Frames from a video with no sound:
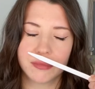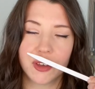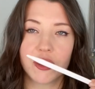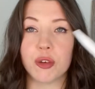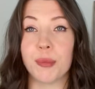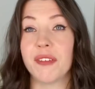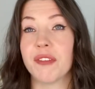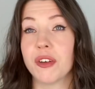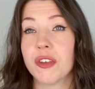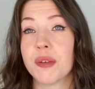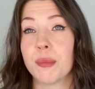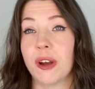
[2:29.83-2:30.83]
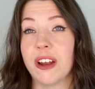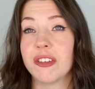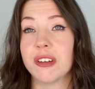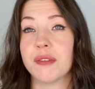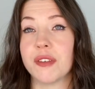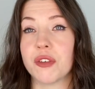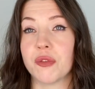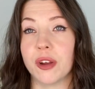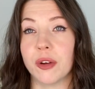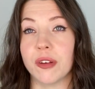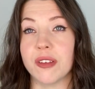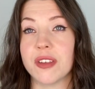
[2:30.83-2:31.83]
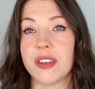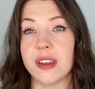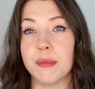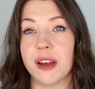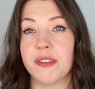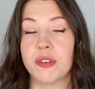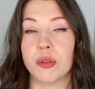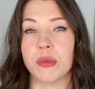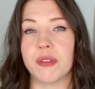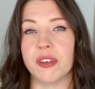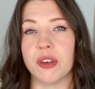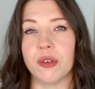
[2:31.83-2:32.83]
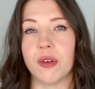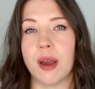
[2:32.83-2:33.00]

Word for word: So my first impression of this fragrance in my full review,